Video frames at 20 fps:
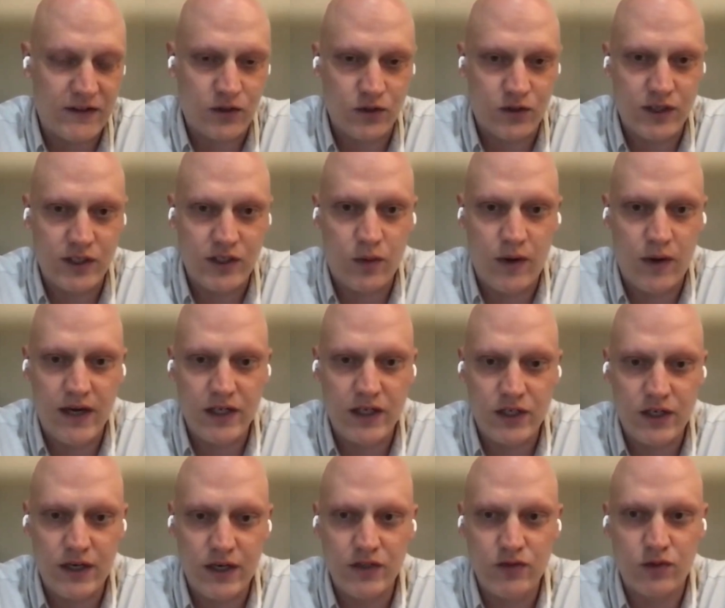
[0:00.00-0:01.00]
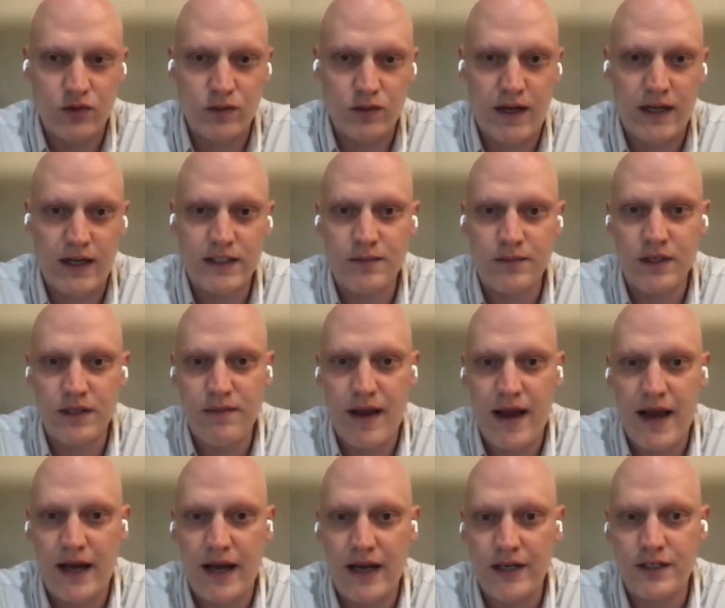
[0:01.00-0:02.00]
fiscal situation is responsibly
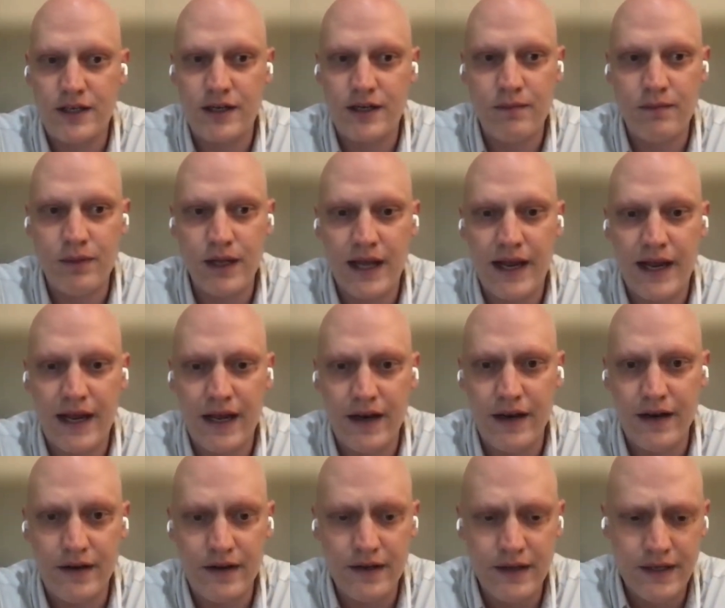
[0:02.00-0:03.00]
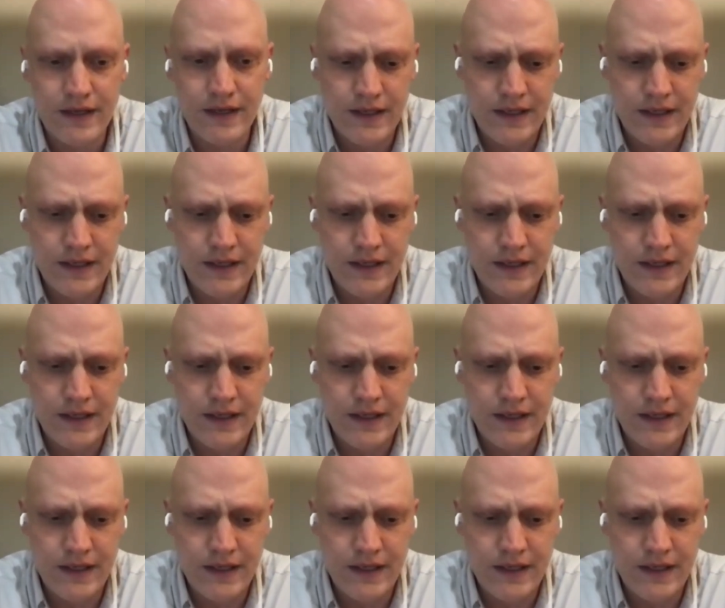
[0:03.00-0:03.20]
managed and planned.